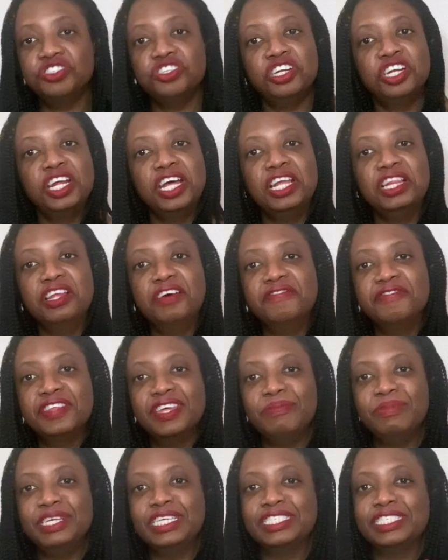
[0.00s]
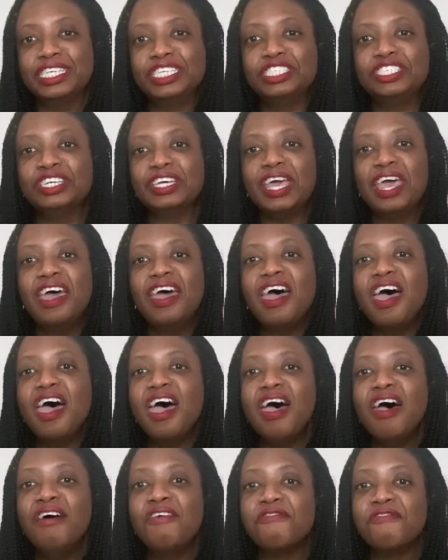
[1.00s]
it and I loved it because they took
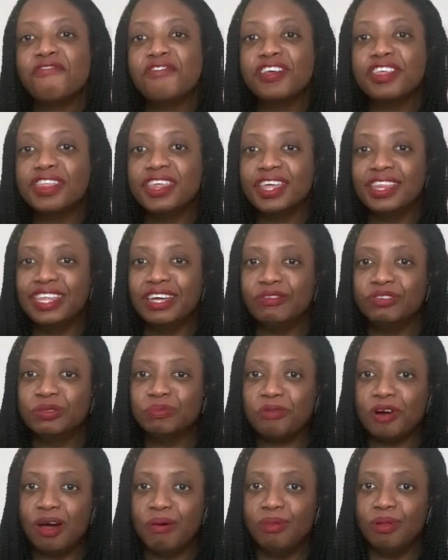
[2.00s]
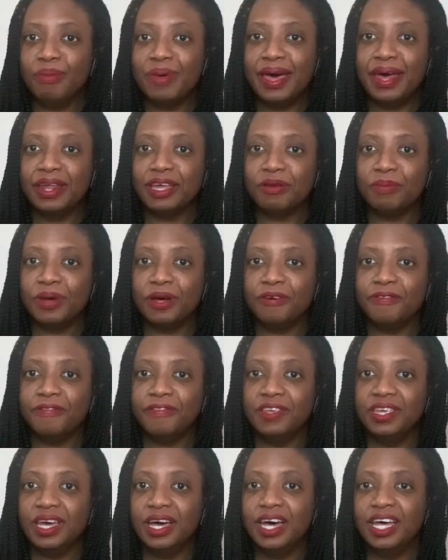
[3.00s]
everything that was problematic about
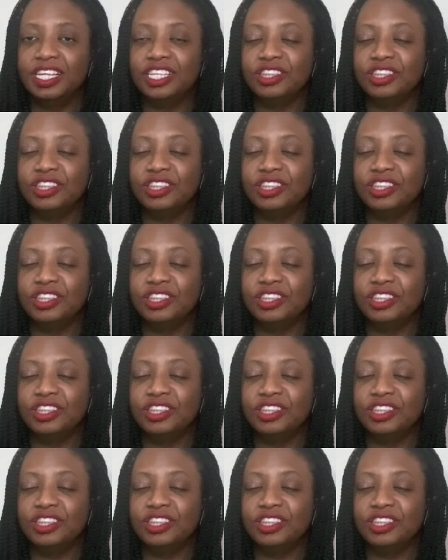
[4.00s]
Fiat,